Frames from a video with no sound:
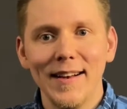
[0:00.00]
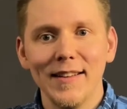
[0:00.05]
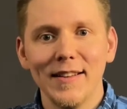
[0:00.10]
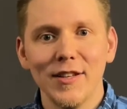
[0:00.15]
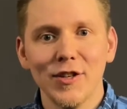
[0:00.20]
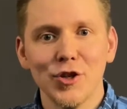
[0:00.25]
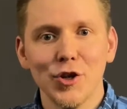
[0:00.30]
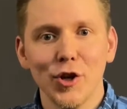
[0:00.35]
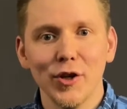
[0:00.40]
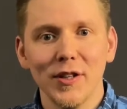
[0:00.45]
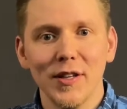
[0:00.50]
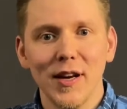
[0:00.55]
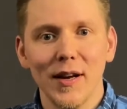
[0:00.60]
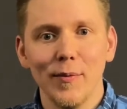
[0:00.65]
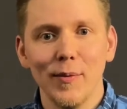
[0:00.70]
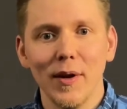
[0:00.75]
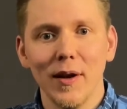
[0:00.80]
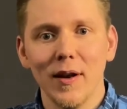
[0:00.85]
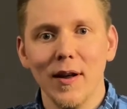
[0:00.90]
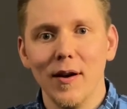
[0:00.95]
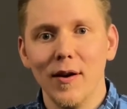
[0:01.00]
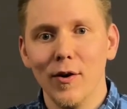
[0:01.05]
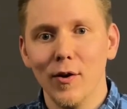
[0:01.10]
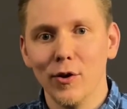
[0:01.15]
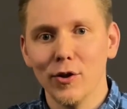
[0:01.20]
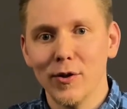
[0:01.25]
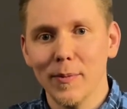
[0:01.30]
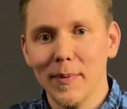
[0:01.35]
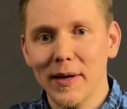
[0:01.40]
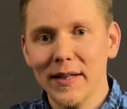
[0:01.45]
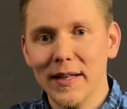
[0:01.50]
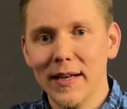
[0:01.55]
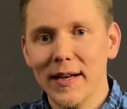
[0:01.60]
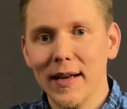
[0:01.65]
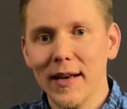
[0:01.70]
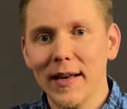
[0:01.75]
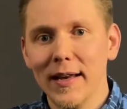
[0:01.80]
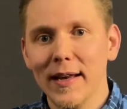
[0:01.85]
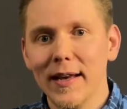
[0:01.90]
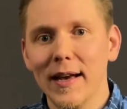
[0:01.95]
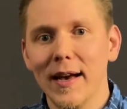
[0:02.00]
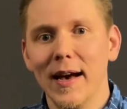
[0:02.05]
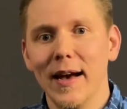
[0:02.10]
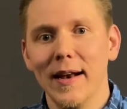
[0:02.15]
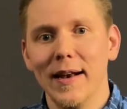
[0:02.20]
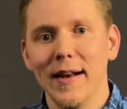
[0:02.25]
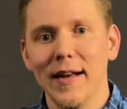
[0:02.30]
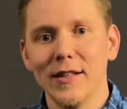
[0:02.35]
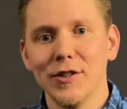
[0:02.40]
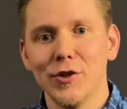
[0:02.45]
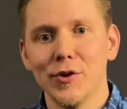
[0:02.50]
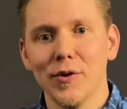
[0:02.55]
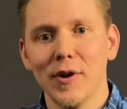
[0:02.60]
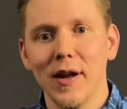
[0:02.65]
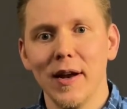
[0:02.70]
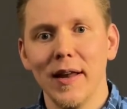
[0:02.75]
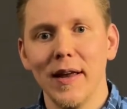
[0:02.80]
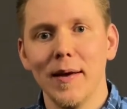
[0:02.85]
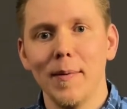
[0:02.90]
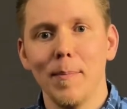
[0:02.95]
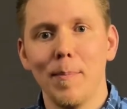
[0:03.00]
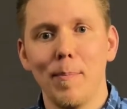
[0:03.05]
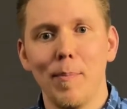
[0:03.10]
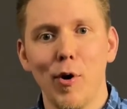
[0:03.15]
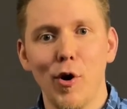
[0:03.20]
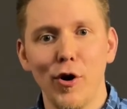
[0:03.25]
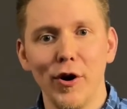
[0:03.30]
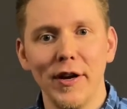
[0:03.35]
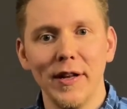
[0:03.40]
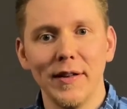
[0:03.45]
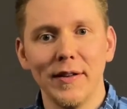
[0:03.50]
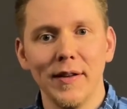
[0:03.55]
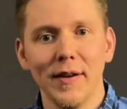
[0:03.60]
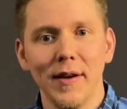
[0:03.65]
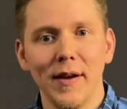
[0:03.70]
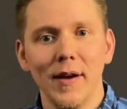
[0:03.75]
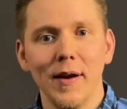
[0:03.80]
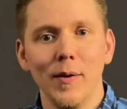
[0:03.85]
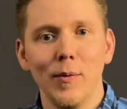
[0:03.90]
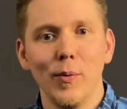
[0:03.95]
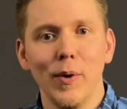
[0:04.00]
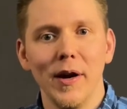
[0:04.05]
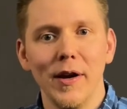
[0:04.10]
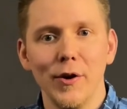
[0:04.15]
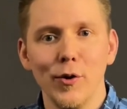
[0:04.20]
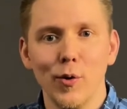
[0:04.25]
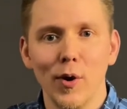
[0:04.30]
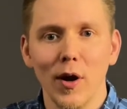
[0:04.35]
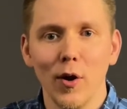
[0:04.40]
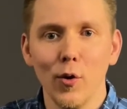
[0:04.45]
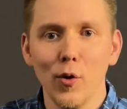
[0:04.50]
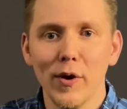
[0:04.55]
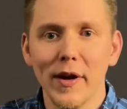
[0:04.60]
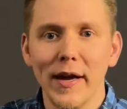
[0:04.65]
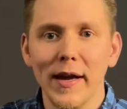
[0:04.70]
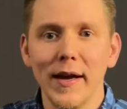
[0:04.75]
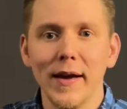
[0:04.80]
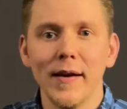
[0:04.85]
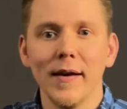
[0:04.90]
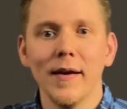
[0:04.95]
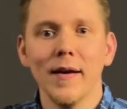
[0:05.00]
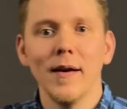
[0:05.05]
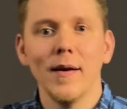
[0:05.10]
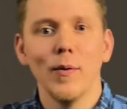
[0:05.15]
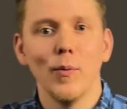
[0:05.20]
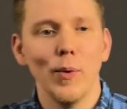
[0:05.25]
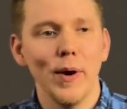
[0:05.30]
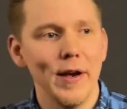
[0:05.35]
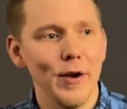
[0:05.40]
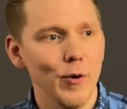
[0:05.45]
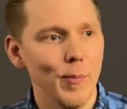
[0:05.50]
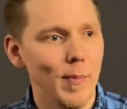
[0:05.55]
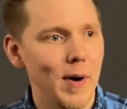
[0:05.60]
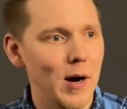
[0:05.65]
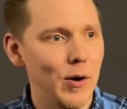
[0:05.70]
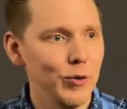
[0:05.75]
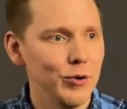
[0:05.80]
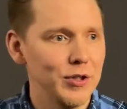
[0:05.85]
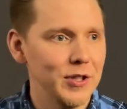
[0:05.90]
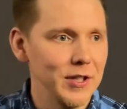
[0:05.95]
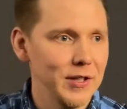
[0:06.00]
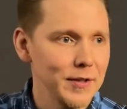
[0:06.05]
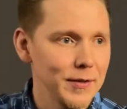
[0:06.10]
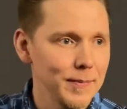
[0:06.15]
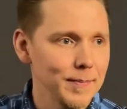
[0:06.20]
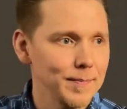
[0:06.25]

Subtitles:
the shotgun will automatically and naturally point where you are looking when you mount it.